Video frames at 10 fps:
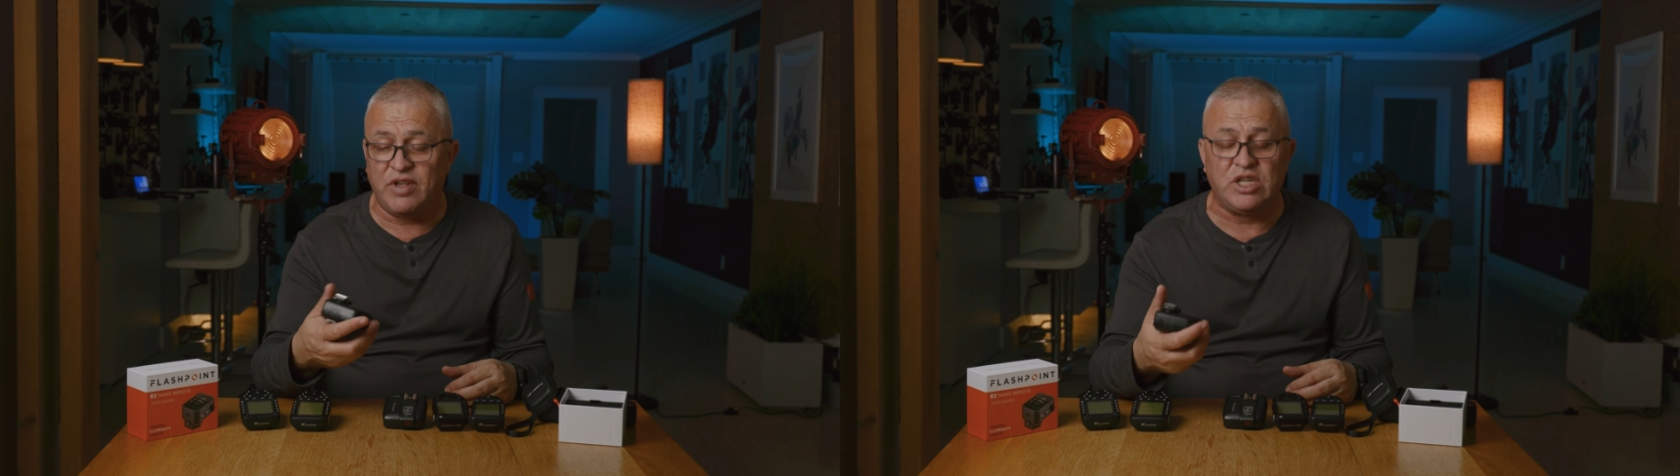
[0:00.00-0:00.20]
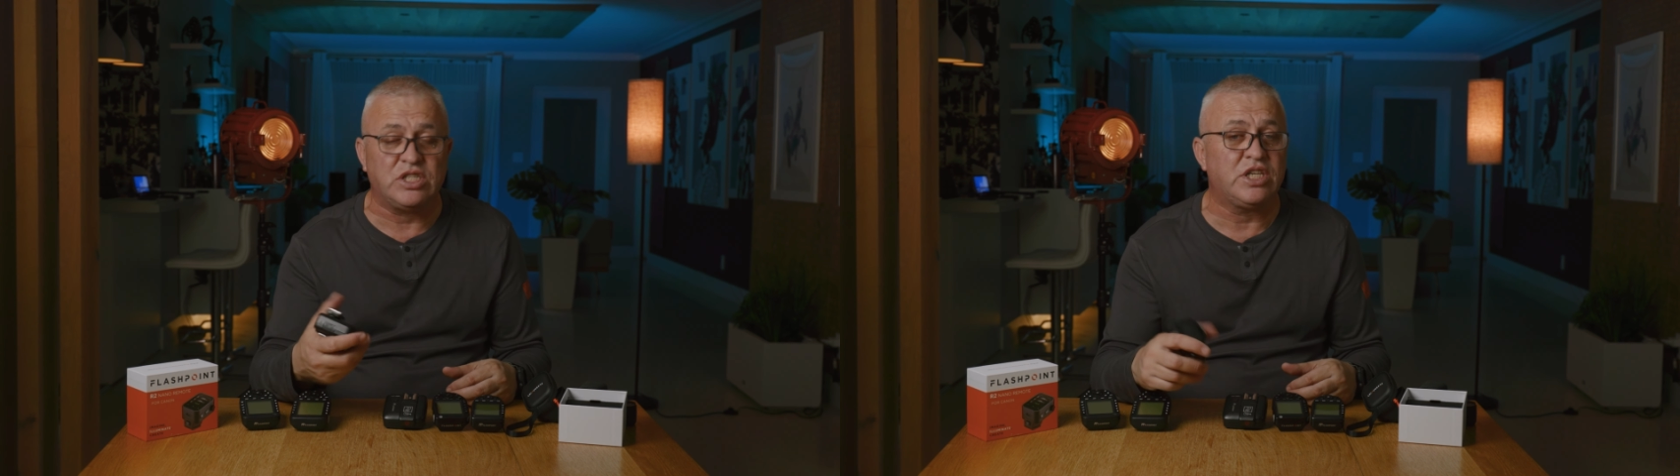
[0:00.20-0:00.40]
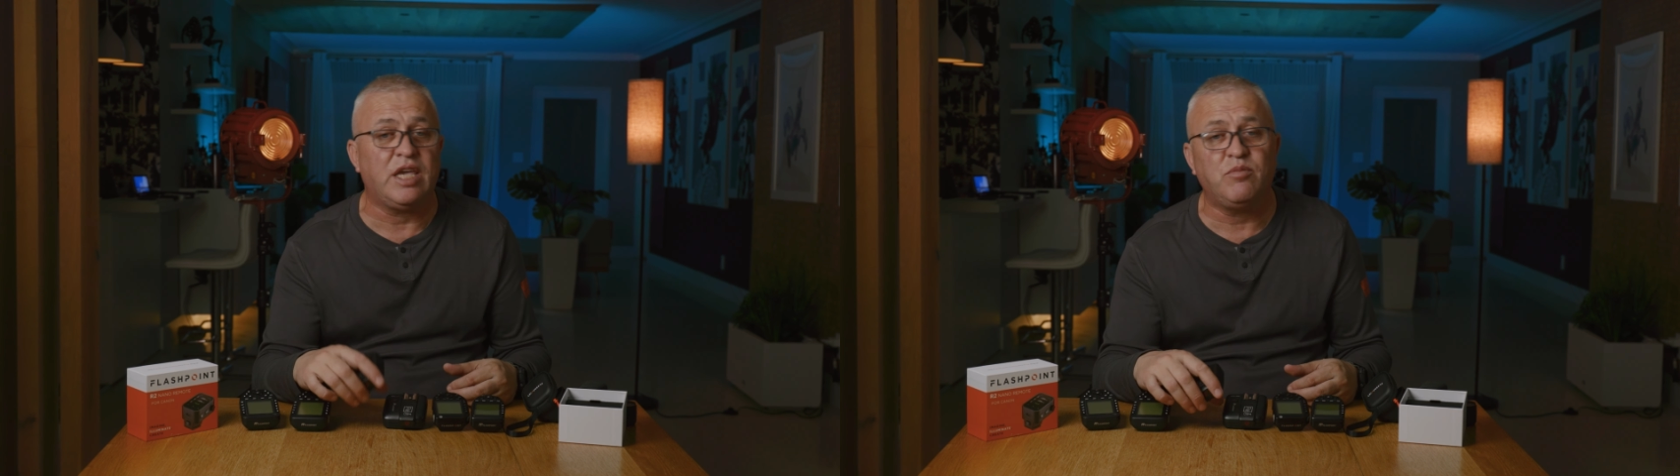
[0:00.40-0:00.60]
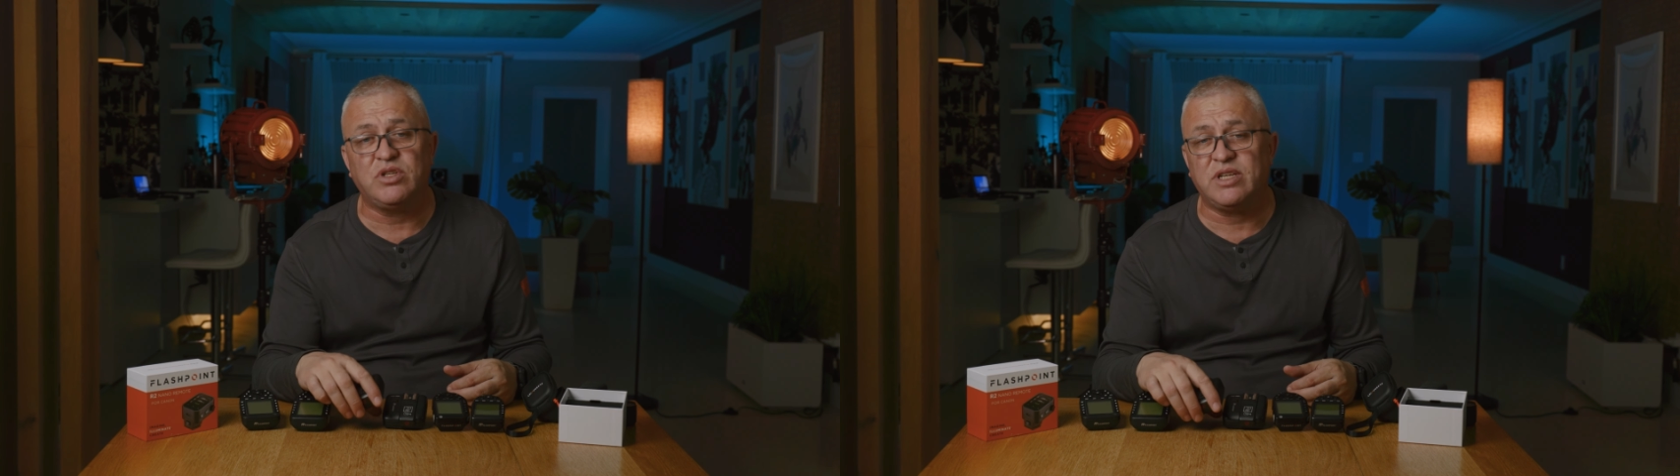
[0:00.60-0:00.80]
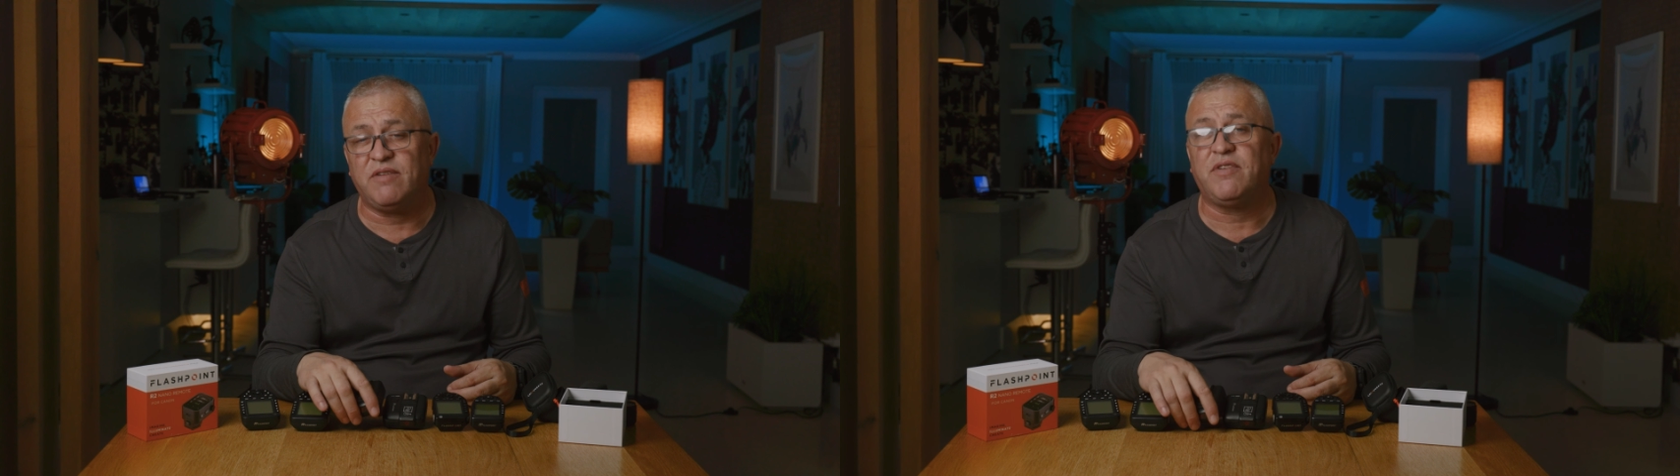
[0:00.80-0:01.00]
they just came
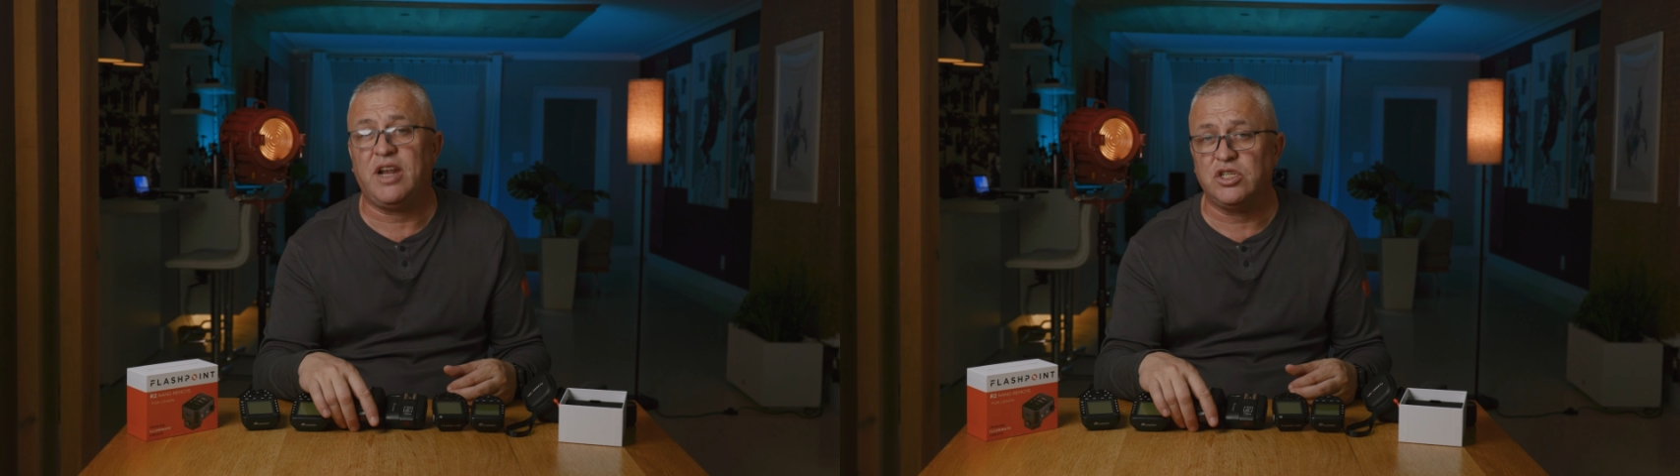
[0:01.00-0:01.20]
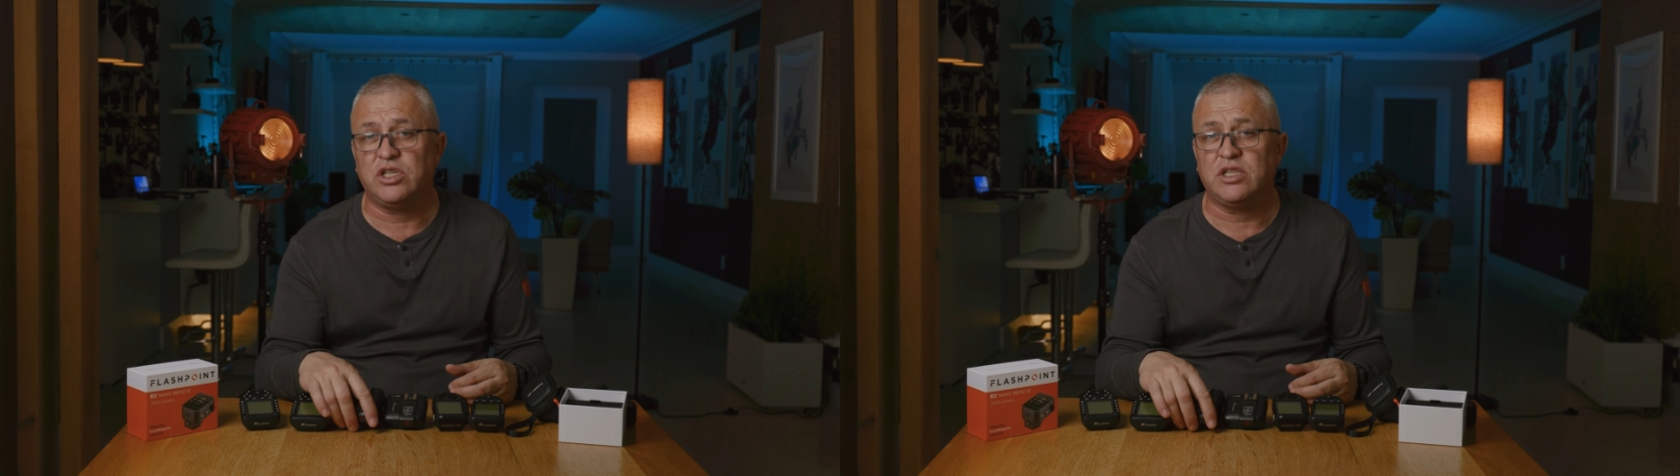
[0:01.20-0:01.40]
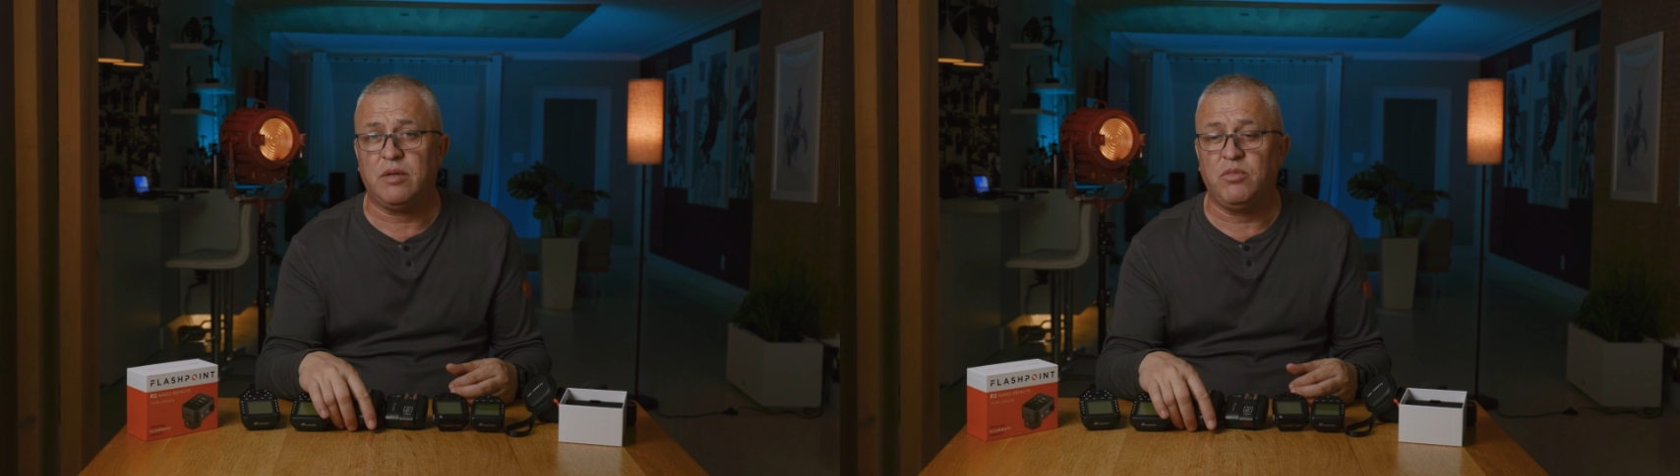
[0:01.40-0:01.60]
with some flashes I